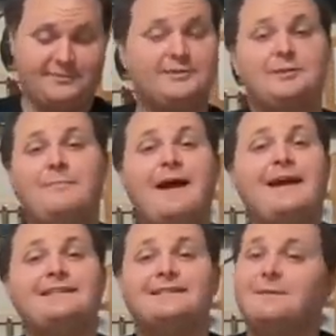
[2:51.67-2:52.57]

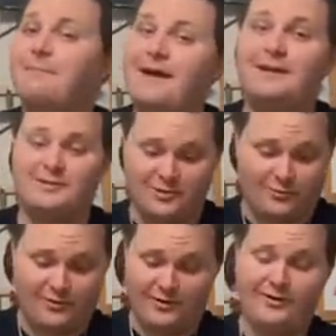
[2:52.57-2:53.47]
Shebangs is a
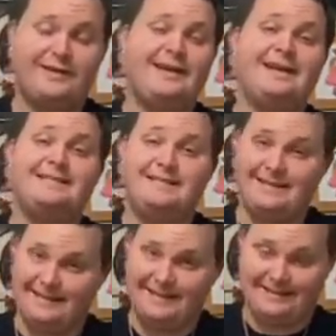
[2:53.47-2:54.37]
mandatory on the
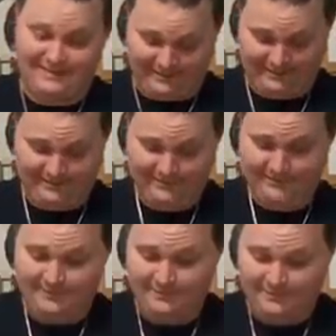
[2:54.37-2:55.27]
canteen list.
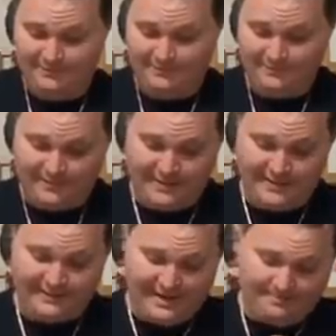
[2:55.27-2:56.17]

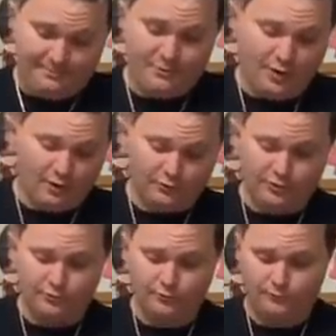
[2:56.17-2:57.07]
Any camp you go
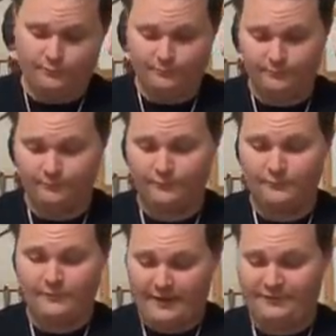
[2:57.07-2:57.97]
to,
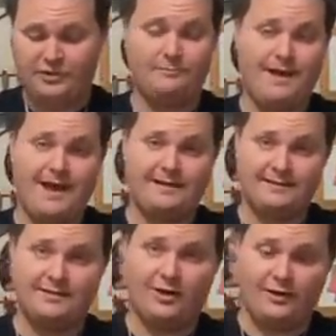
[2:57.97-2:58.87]
if shebangs
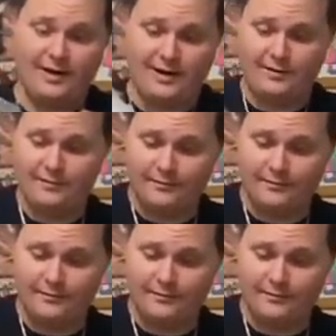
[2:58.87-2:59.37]
is on there,